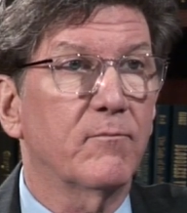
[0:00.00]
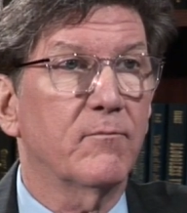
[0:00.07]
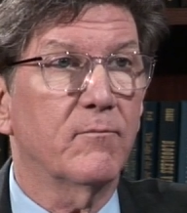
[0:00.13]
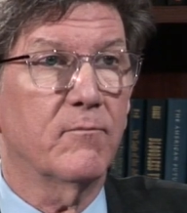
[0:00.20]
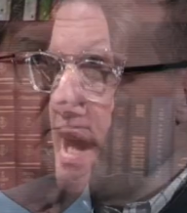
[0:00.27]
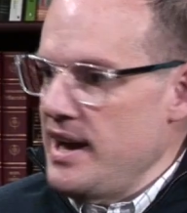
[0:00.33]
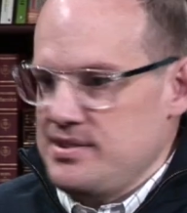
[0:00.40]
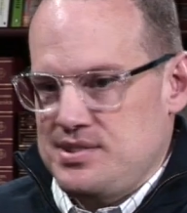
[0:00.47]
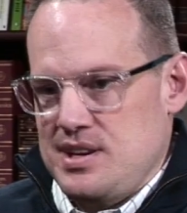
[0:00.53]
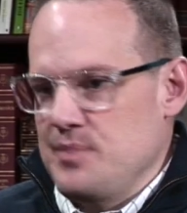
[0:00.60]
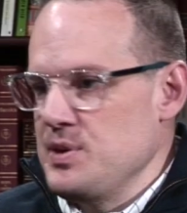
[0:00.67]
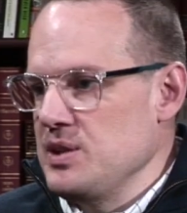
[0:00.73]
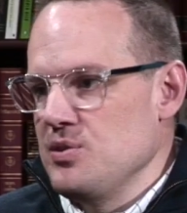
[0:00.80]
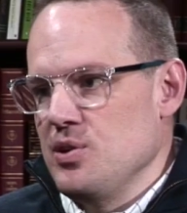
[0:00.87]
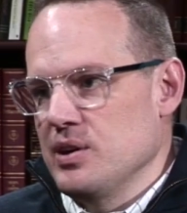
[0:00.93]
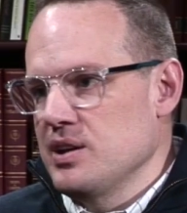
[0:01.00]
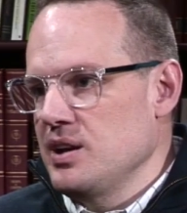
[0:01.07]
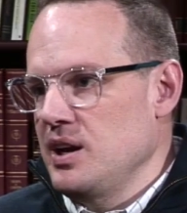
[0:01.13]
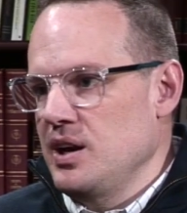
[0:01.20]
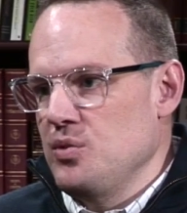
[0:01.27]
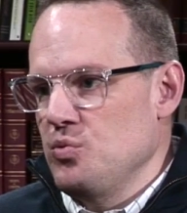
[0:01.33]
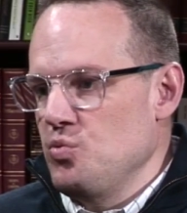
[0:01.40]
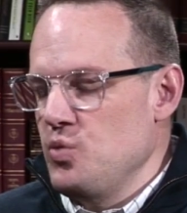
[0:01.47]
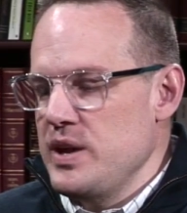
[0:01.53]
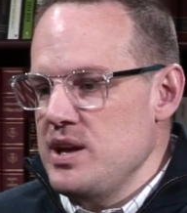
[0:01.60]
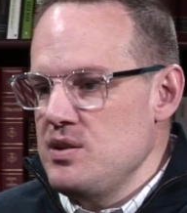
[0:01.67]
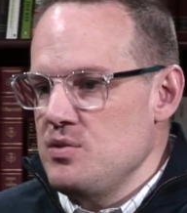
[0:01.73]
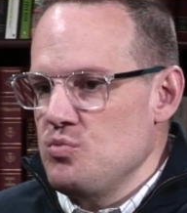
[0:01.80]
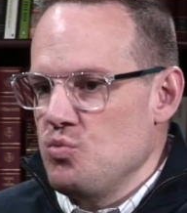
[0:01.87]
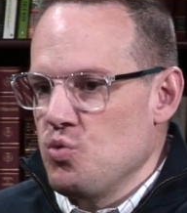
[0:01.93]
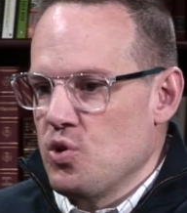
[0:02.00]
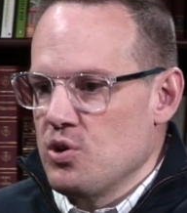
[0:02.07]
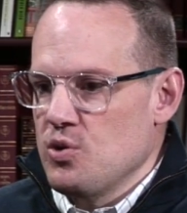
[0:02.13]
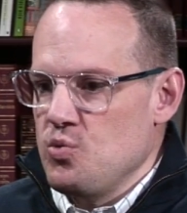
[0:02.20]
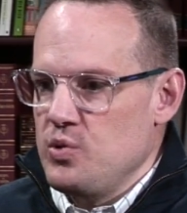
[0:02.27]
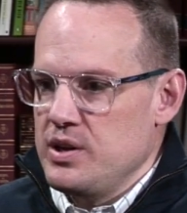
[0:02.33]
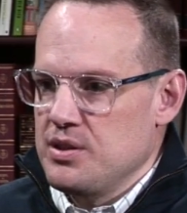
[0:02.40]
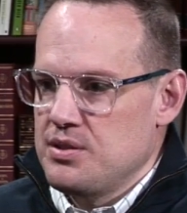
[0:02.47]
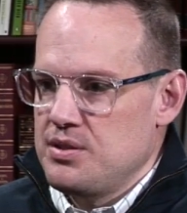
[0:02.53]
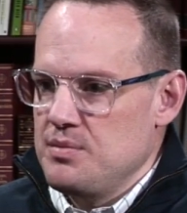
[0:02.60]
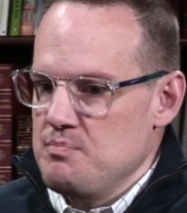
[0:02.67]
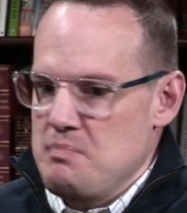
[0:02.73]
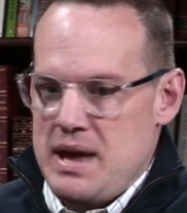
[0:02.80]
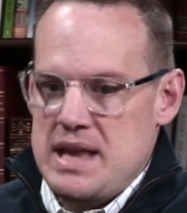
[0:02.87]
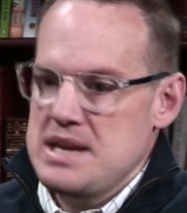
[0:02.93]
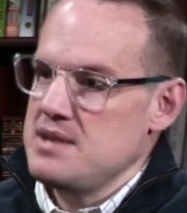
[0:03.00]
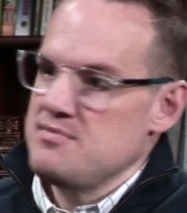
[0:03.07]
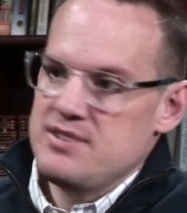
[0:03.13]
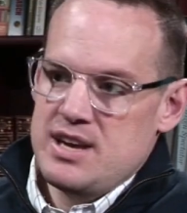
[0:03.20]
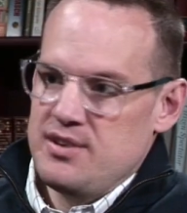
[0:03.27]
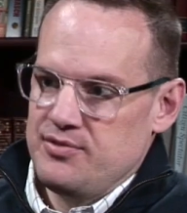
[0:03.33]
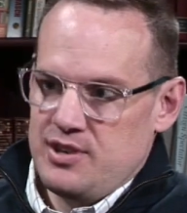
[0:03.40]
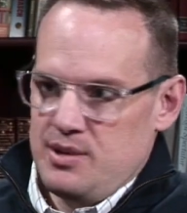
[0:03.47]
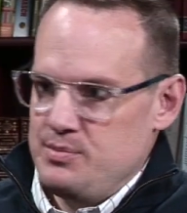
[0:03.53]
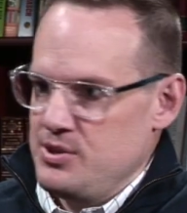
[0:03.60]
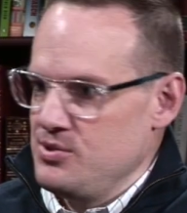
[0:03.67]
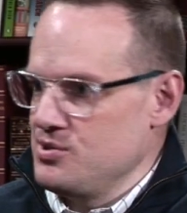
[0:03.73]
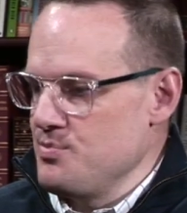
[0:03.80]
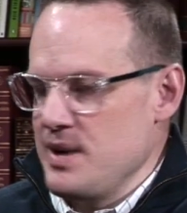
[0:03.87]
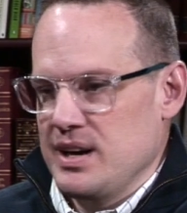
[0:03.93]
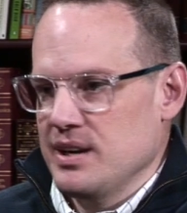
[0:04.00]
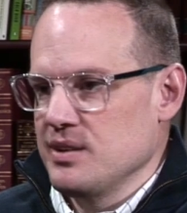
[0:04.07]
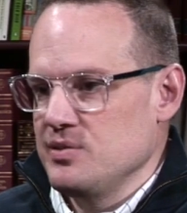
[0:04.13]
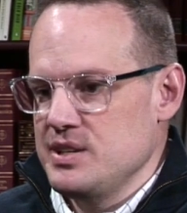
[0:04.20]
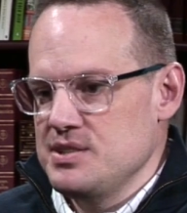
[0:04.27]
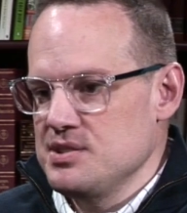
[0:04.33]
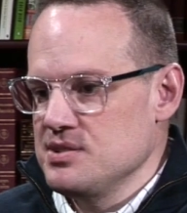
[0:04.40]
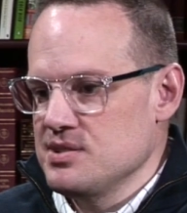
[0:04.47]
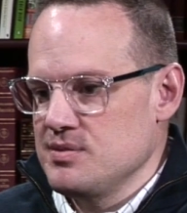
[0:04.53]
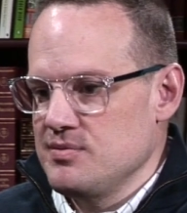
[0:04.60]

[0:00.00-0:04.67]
Yes. I mean, look, we work with many VFWs, American Legions.